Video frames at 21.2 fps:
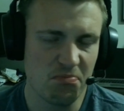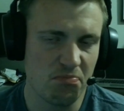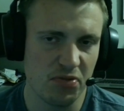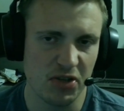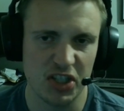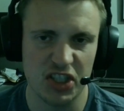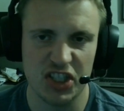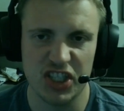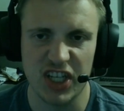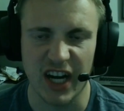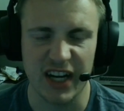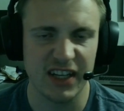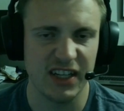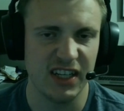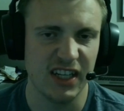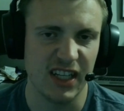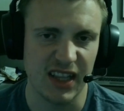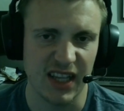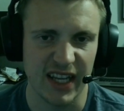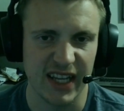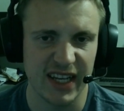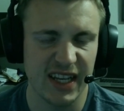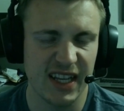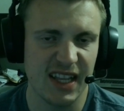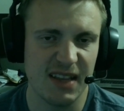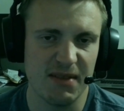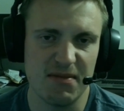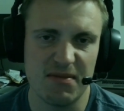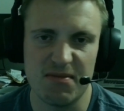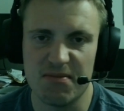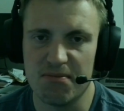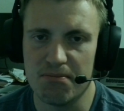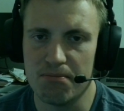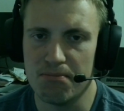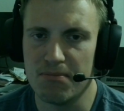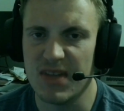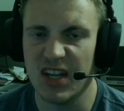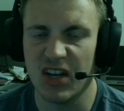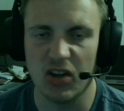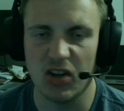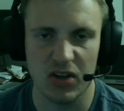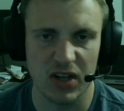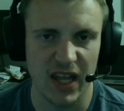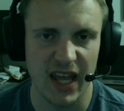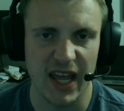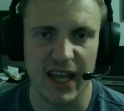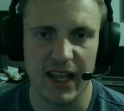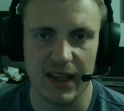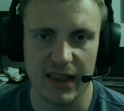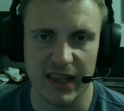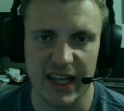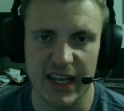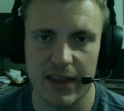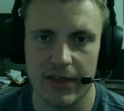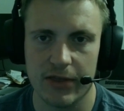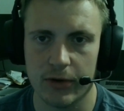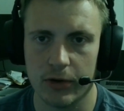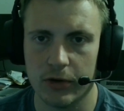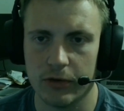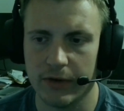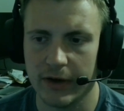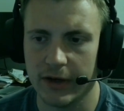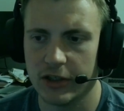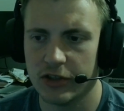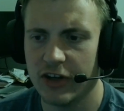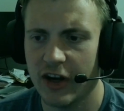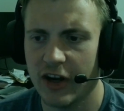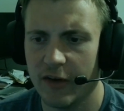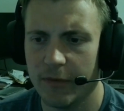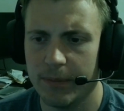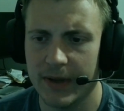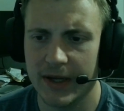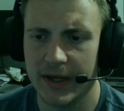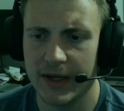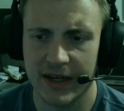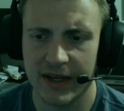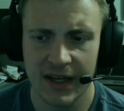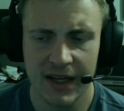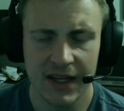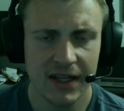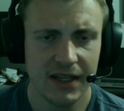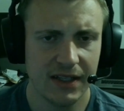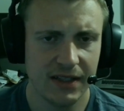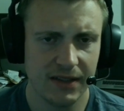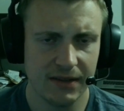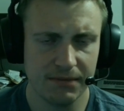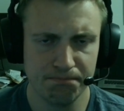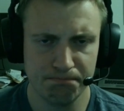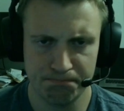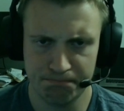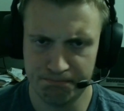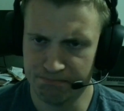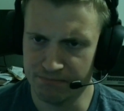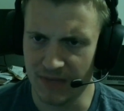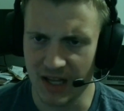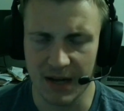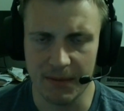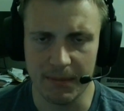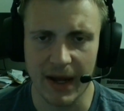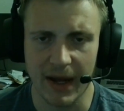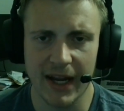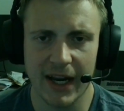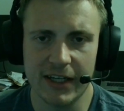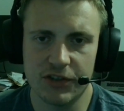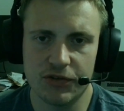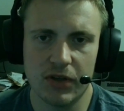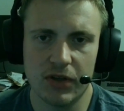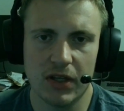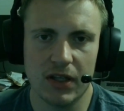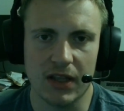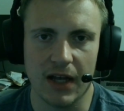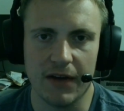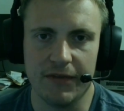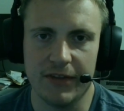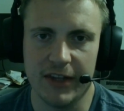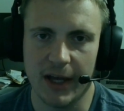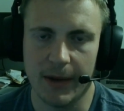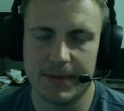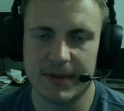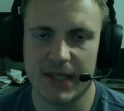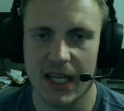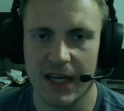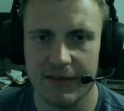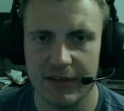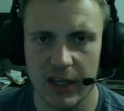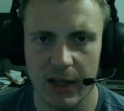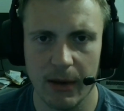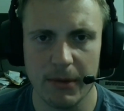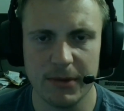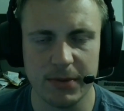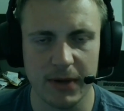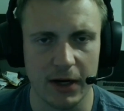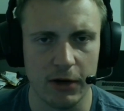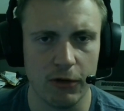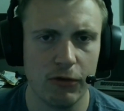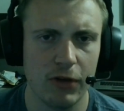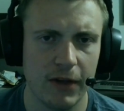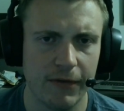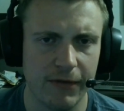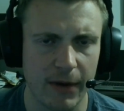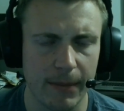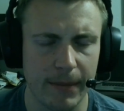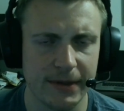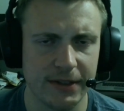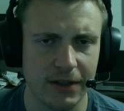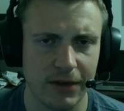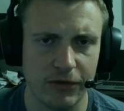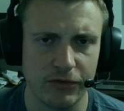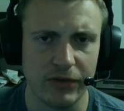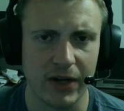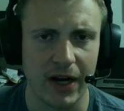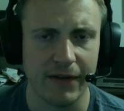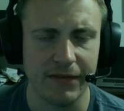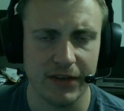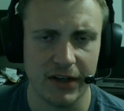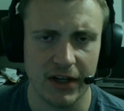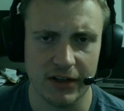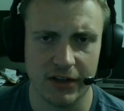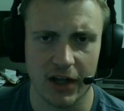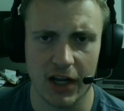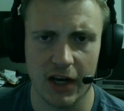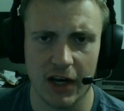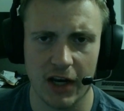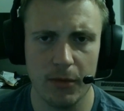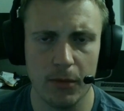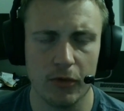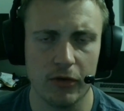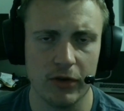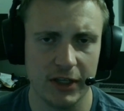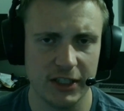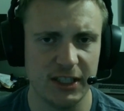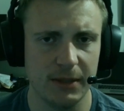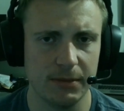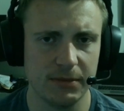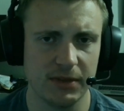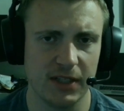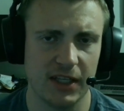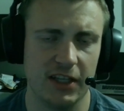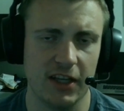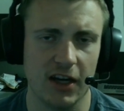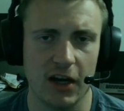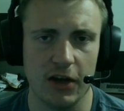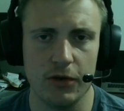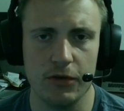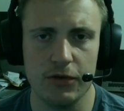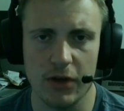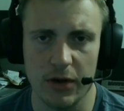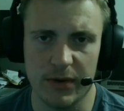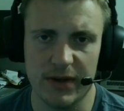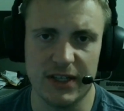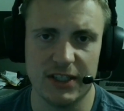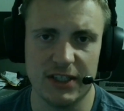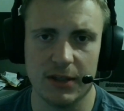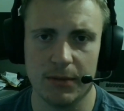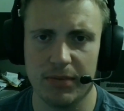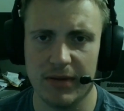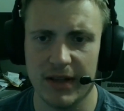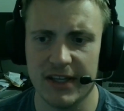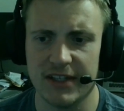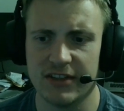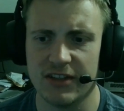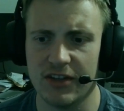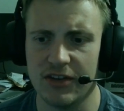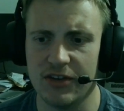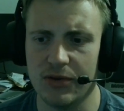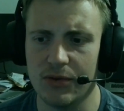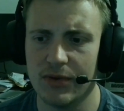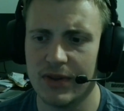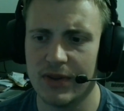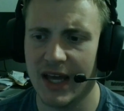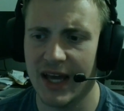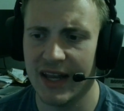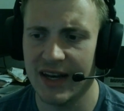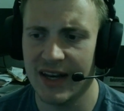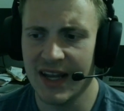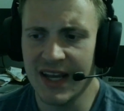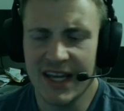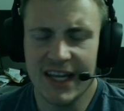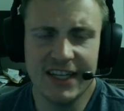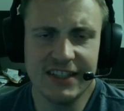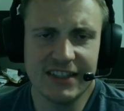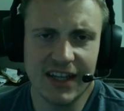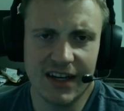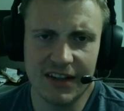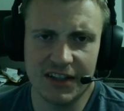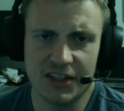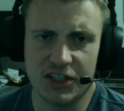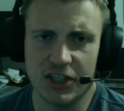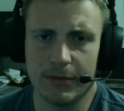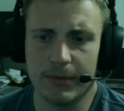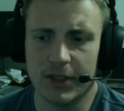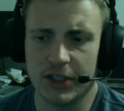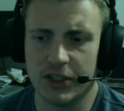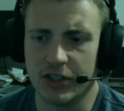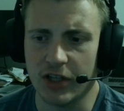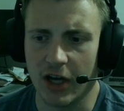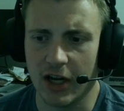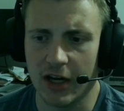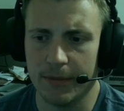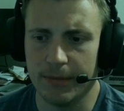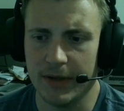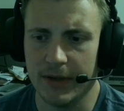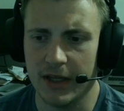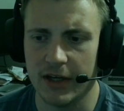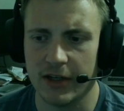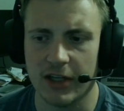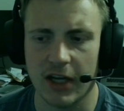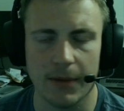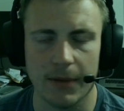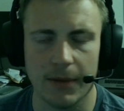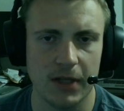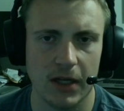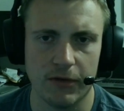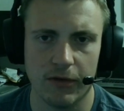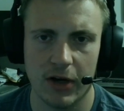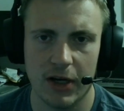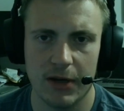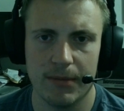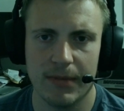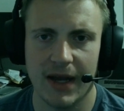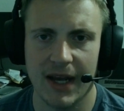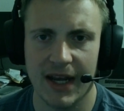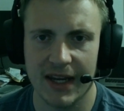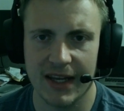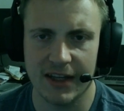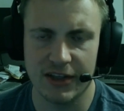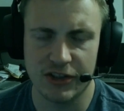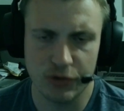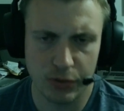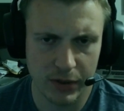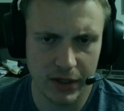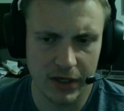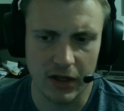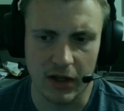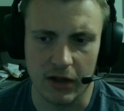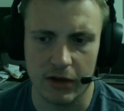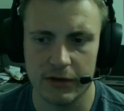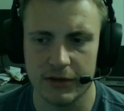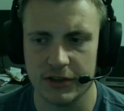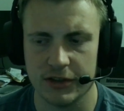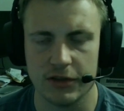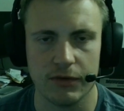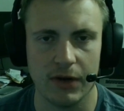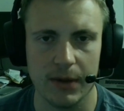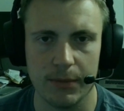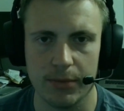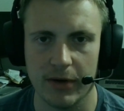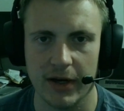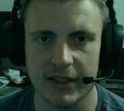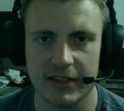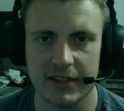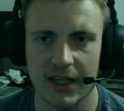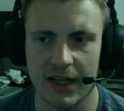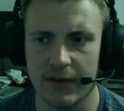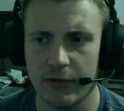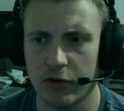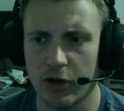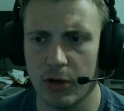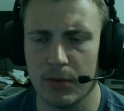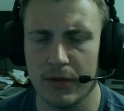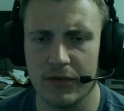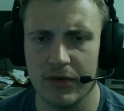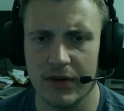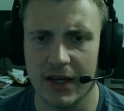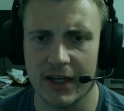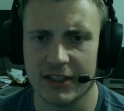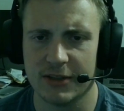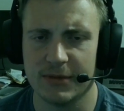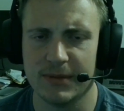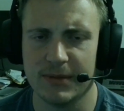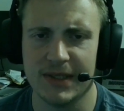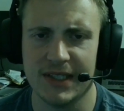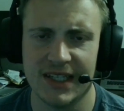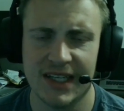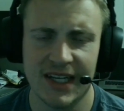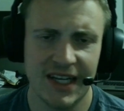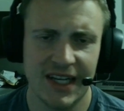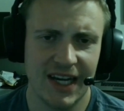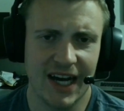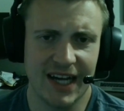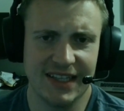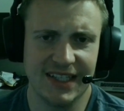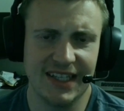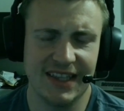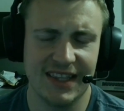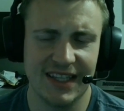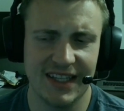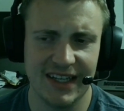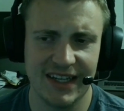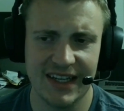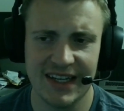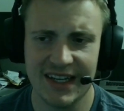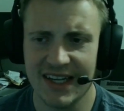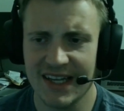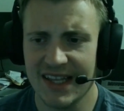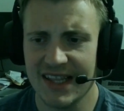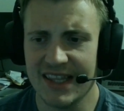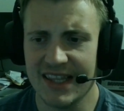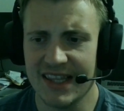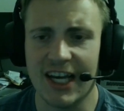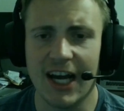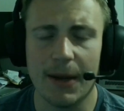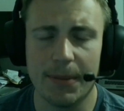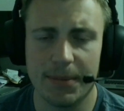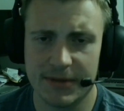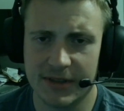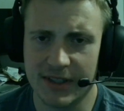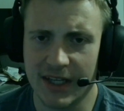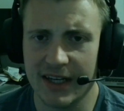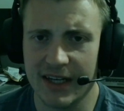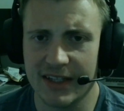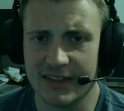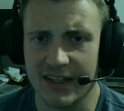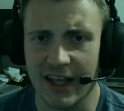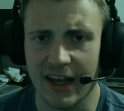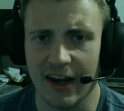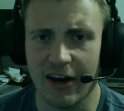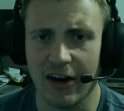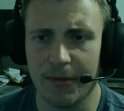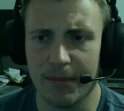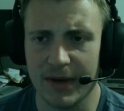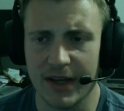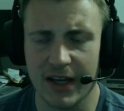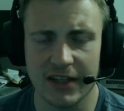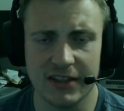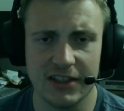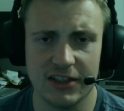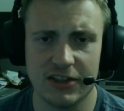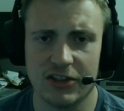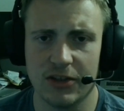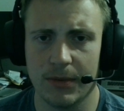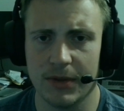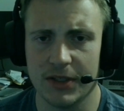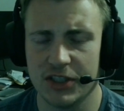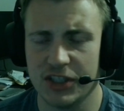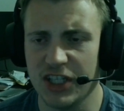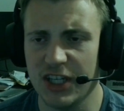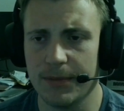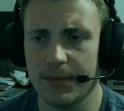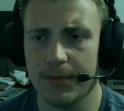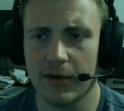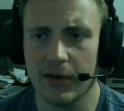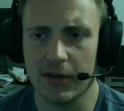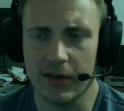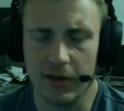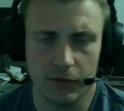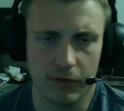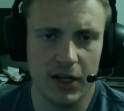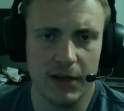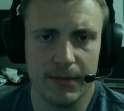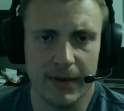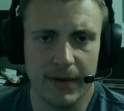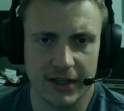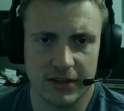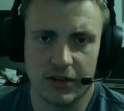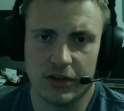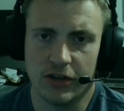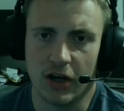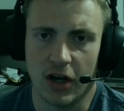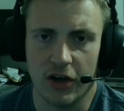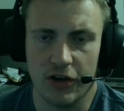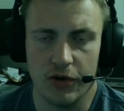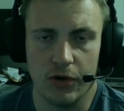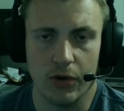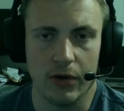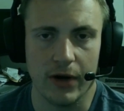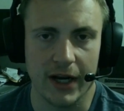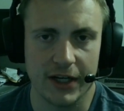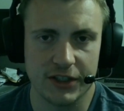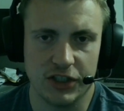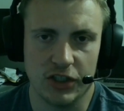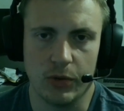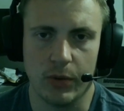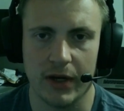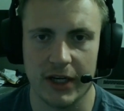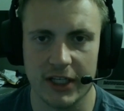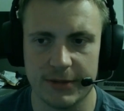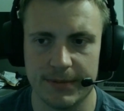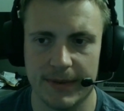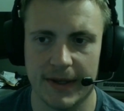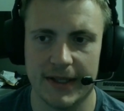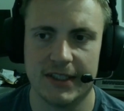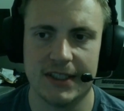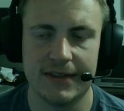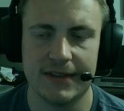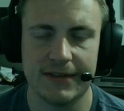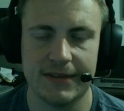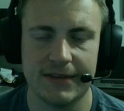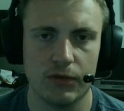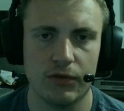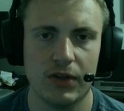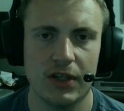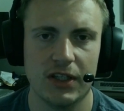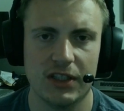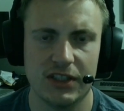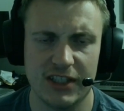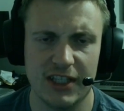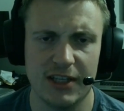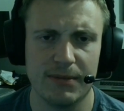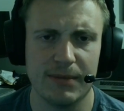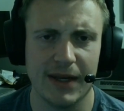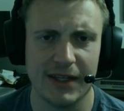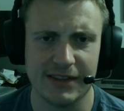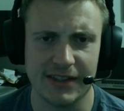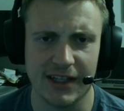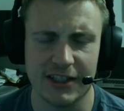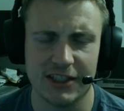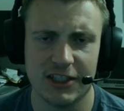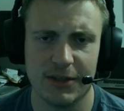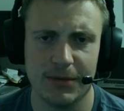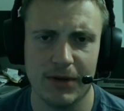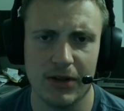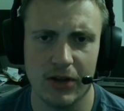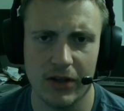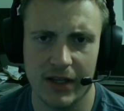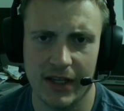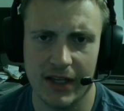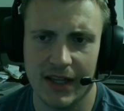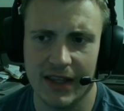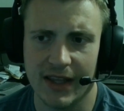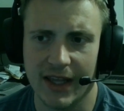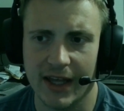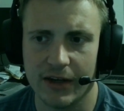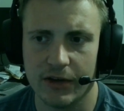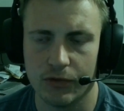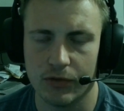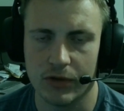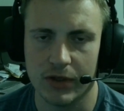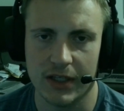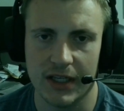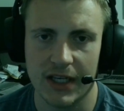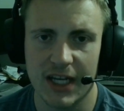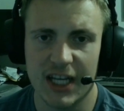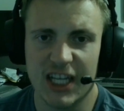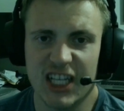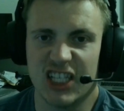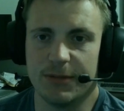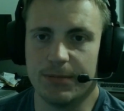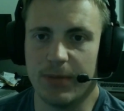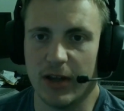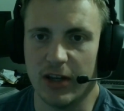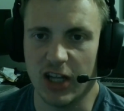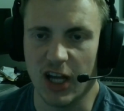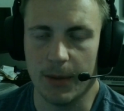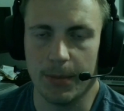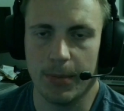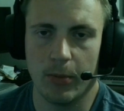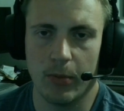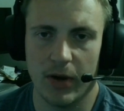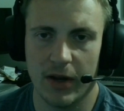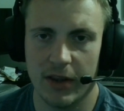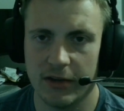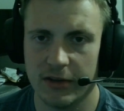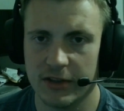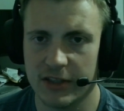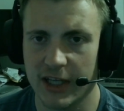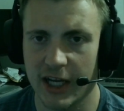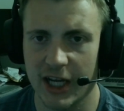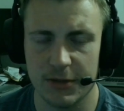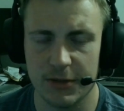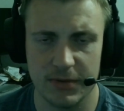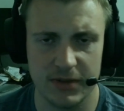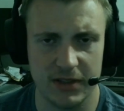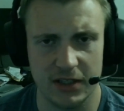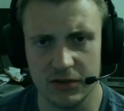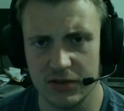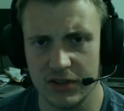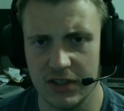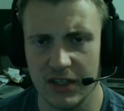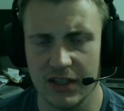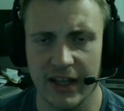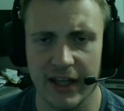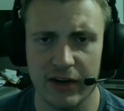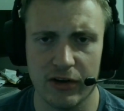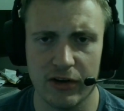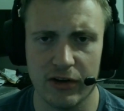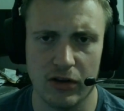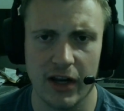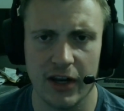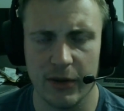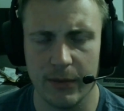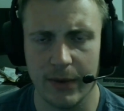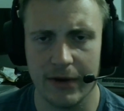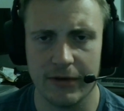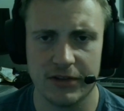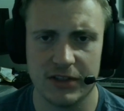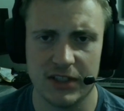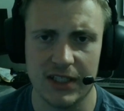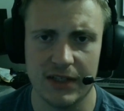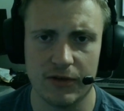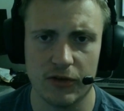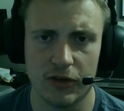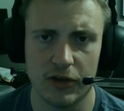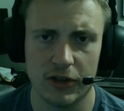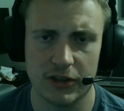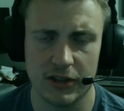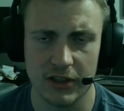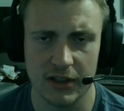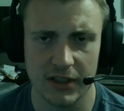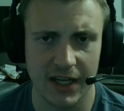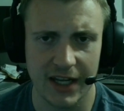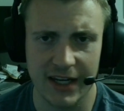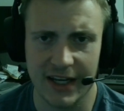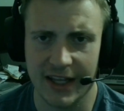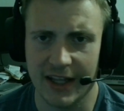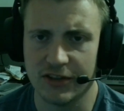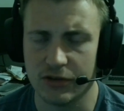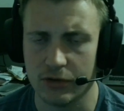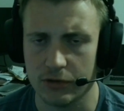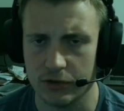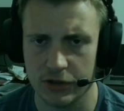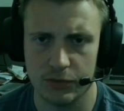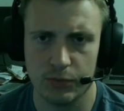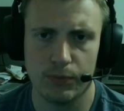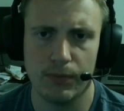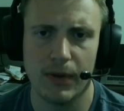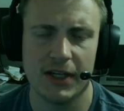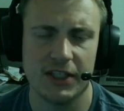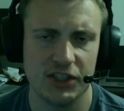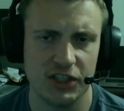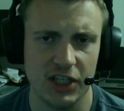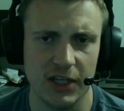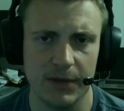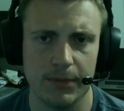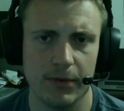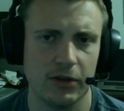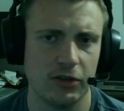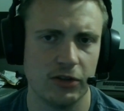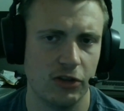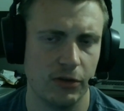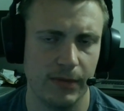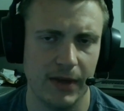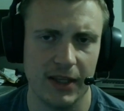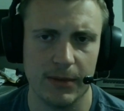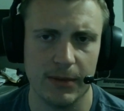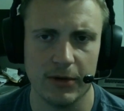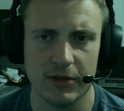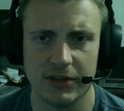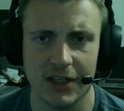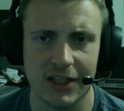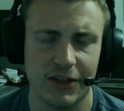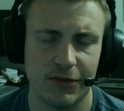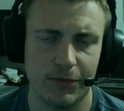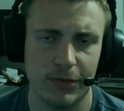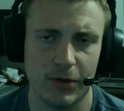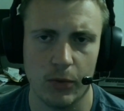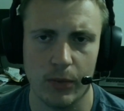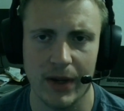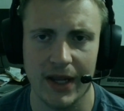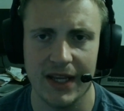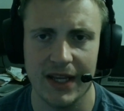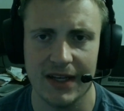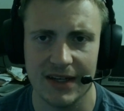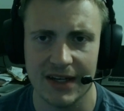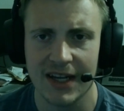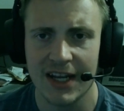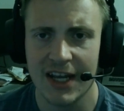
projected like middle to late third round draft pick. I just really love the upside of Gibbs, but I don't really find myself drafting a ton of him. It really seems like Yahoo, though, is the place to do that. He's got a legitimate shot at being a top 10 running back, and $20 is the right price tag for him, if you ask me. I think that the upside is there, and because he's so much cheaper, the running backs on Yahoo are actually quite expensive, so it really just didn't make sense to me looking at that to really spend up on one of those guys, because as you'll see later, a lot of the wide receivers and the tight ends are just much cheaper, so it made the most sense for me to wait and